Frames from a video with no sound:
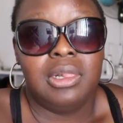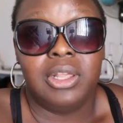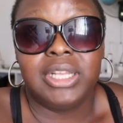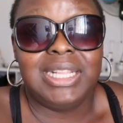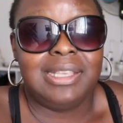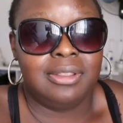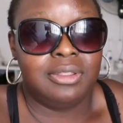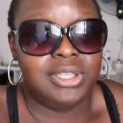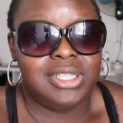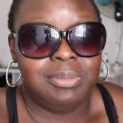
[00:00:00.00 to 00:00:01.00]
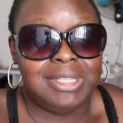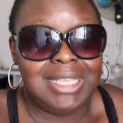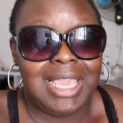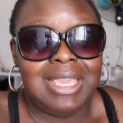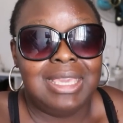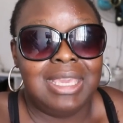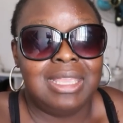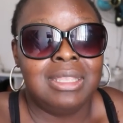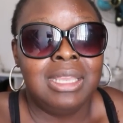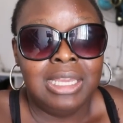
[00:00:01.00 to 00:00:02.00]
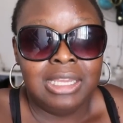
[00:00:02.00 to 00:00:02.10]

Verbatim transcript: Luckily, nothing's been taken.